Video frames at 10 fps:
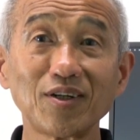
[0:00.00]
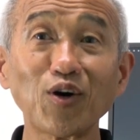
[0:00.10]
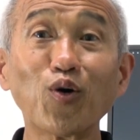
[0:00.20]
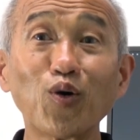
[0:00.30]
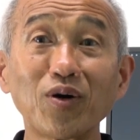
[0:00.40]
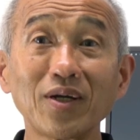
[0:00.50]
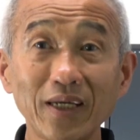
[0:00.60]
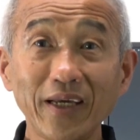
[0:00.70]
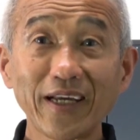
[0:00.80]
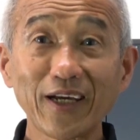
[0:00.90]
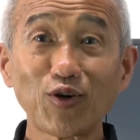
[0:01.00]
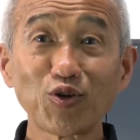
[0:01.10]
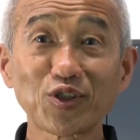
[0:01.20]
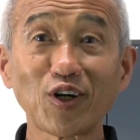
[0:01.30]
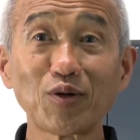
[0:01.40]
or it can
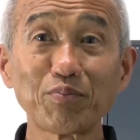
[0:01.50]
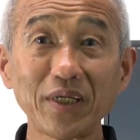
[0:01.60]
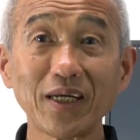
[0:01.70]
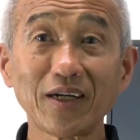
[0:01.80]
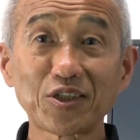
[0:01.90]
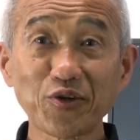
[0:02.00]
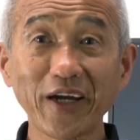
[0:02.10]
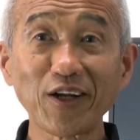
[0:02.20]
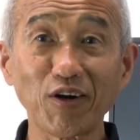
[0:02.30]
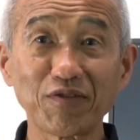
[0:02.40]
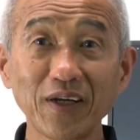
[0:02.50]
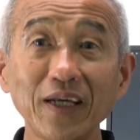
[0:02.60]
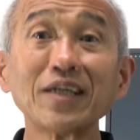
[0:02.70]
also be a trade-off